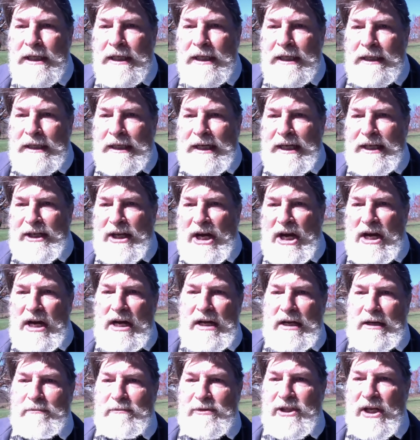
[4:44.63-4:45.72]
and
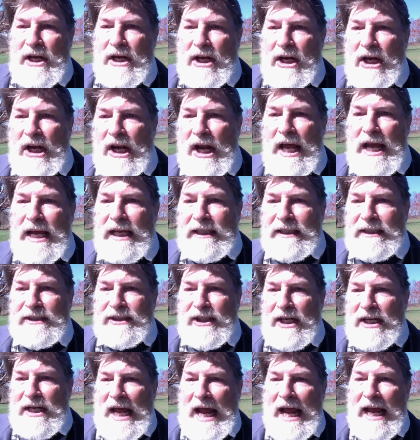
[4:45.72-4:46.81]
arms and legs
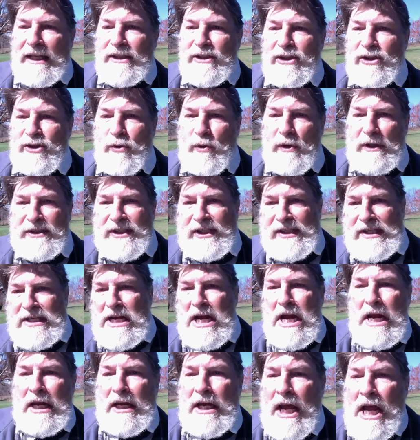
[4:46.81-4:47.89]
and heads will
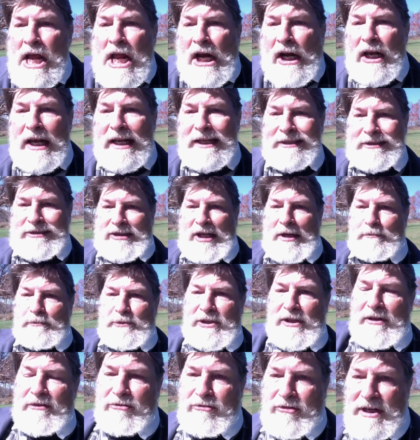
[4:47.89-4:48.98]
sned like taps
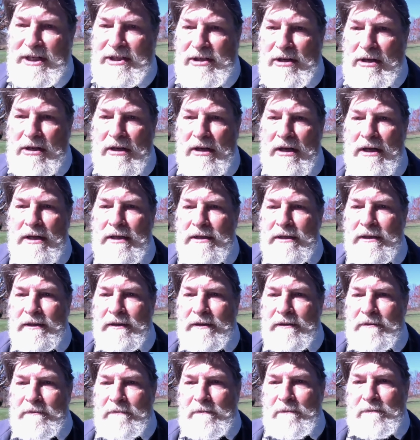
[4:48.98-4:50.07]
of thistle.
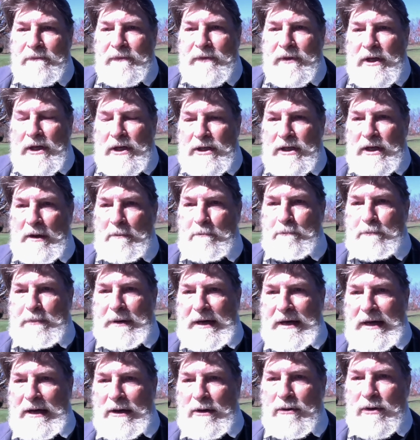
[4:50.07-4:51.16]
Ye
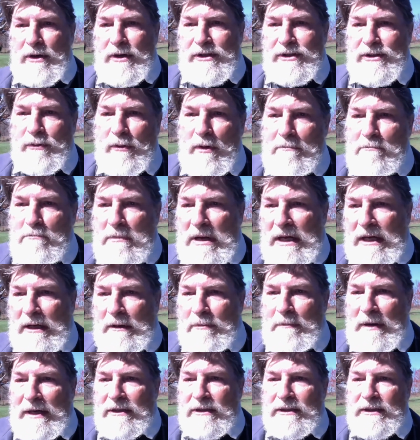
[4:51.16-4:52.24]
powers will make
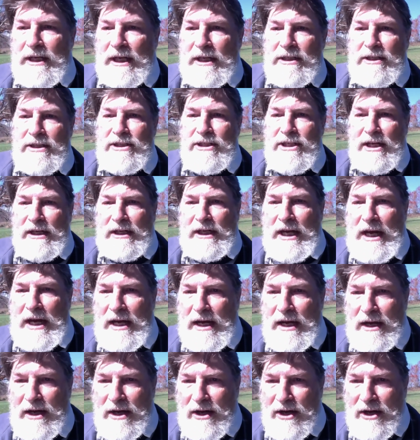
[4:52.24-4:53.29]
mankind your care,